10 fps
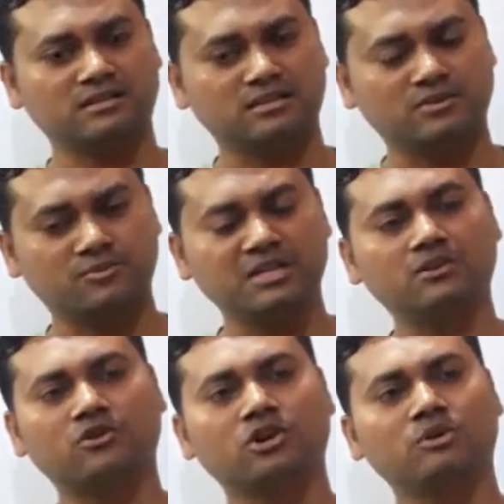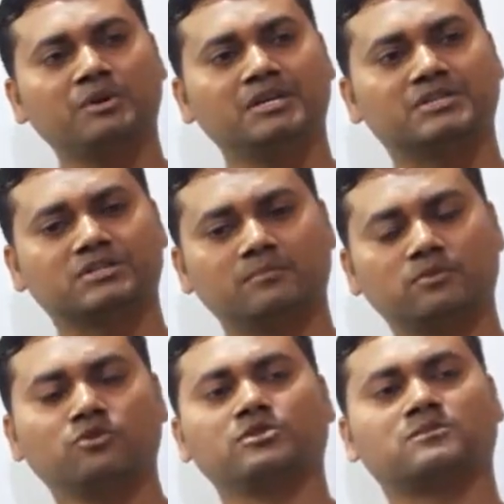the wind always
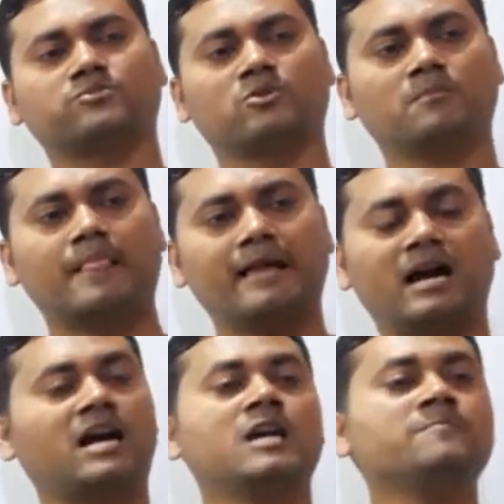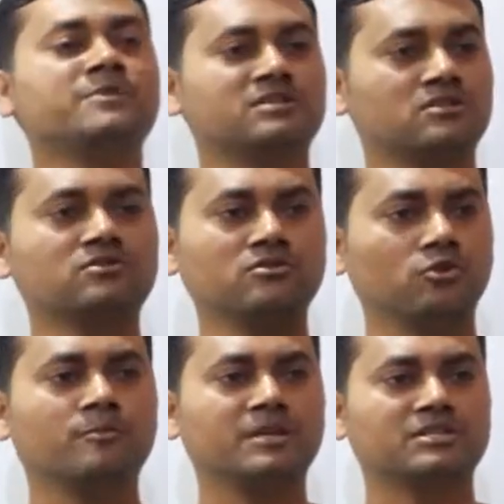blows from high pressure to
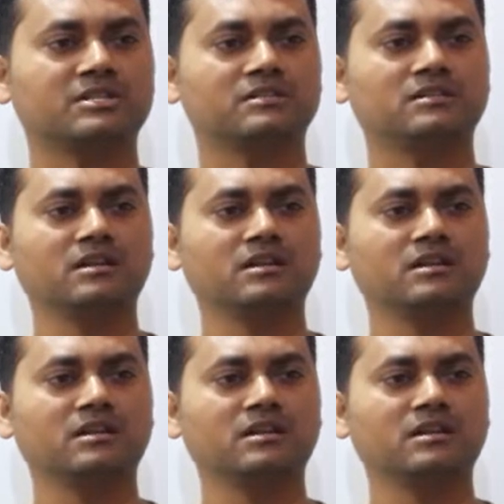low pressure.